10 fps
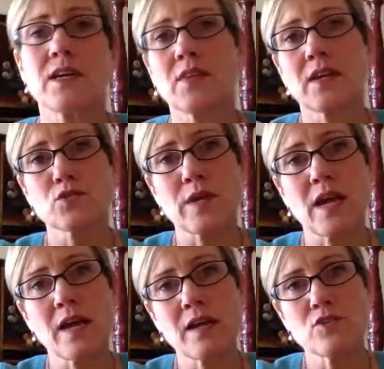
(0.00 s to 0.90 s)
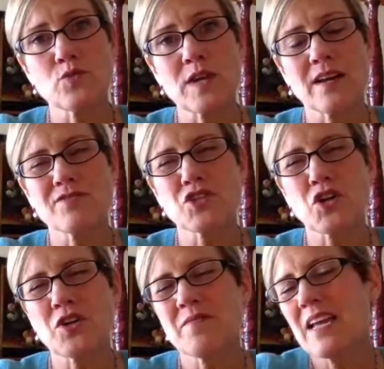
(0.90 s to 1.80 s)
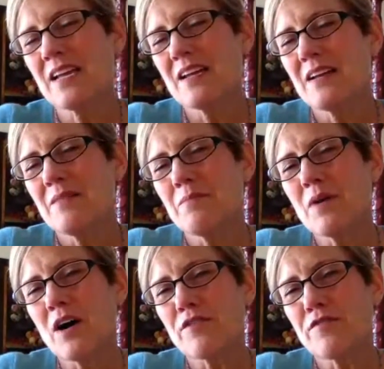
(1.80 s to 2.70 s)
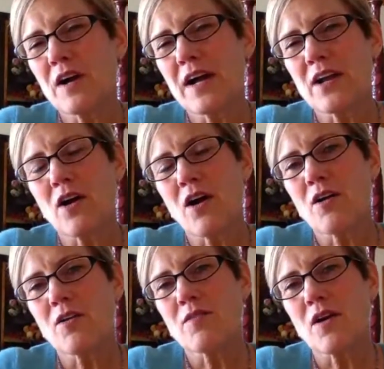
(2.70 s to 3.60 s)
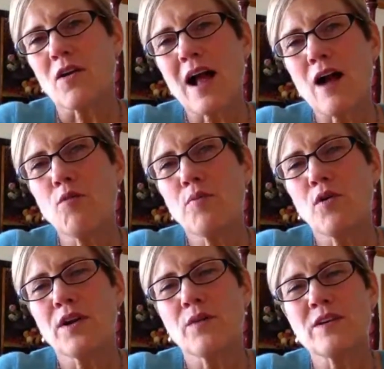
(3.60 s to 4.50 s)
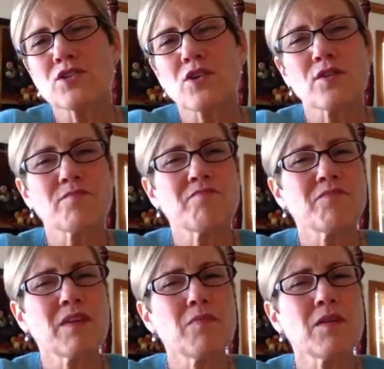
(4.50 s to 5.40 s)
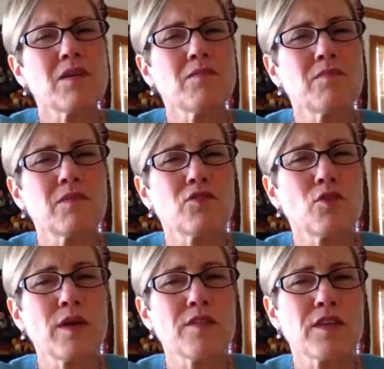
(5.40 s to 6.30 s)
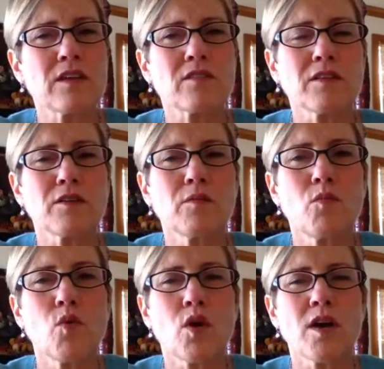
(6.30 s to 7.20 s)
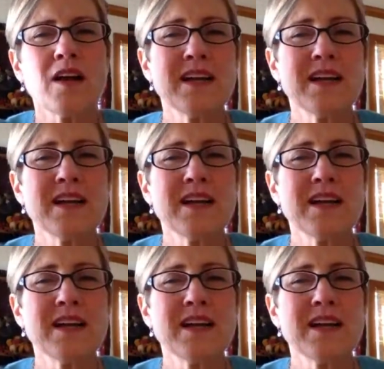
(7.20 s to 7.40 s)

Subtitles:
And then as we age, we kind of start modifying our output and we start maybe doing things a little more